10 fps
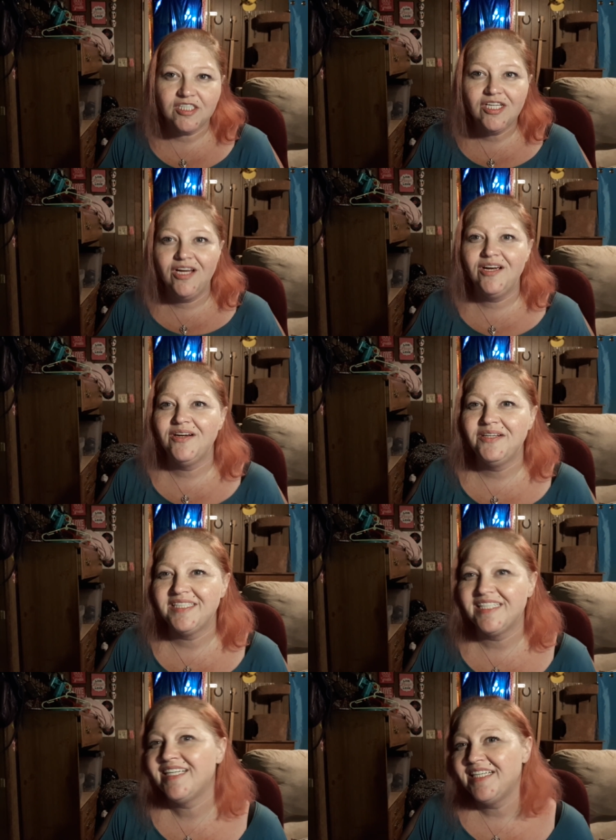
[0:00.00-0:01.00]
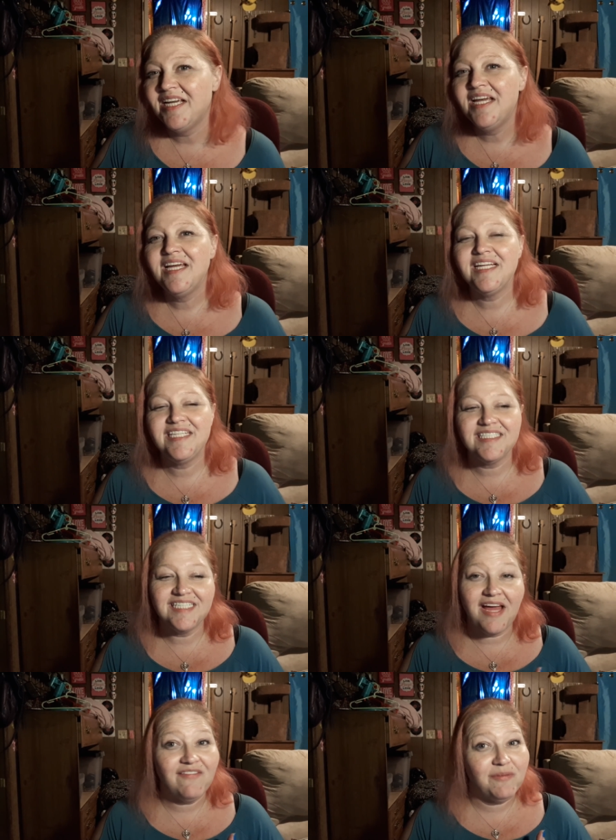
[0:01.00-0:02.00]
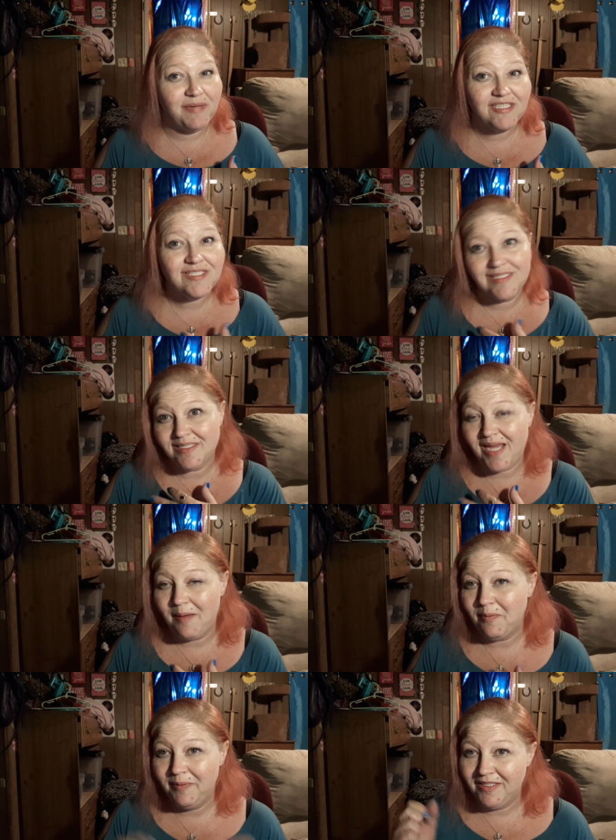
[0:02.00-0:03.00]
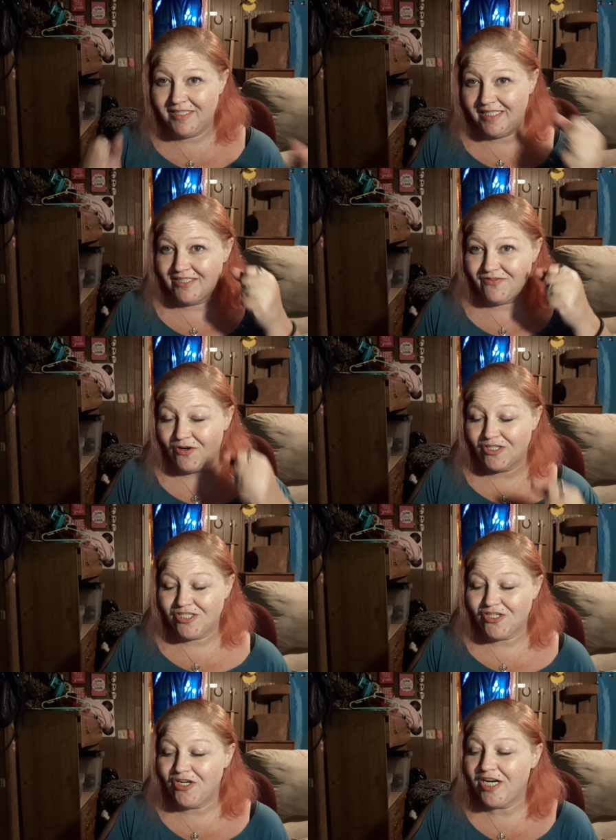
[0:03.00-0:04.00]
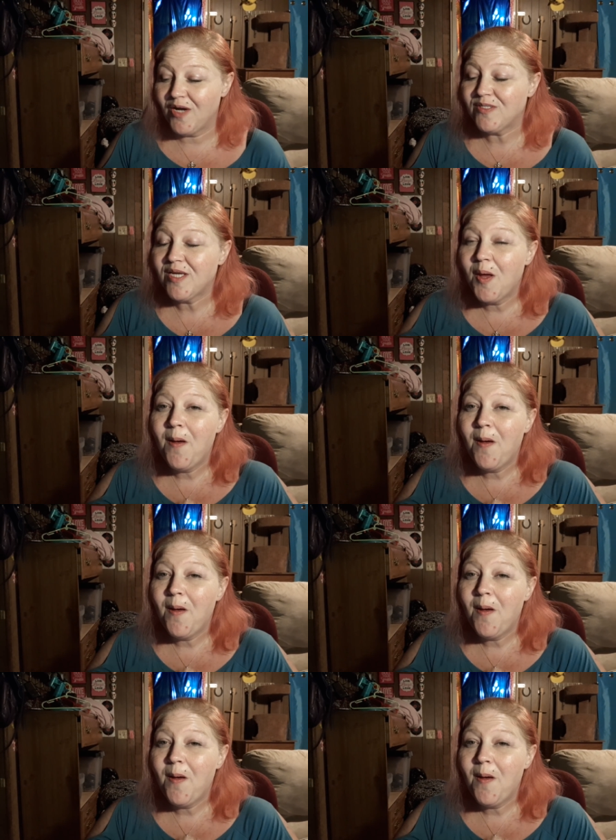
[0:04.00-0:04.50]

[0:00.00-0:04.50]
you know, it doesn't have the best capability as far as storing goes,